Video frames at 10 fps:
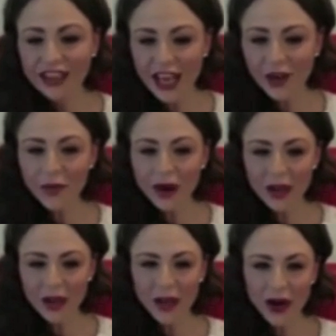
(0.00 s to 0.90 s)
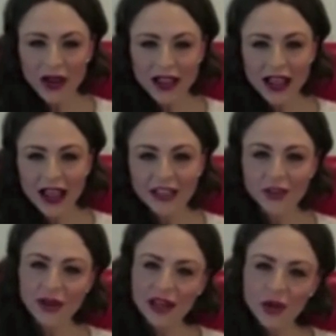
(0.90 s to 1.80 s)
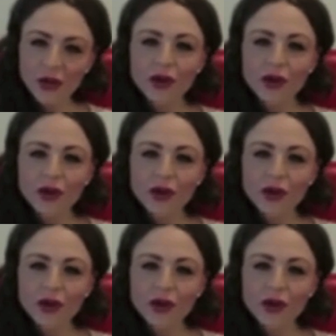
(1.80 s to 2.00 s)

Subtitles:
gateway person into like an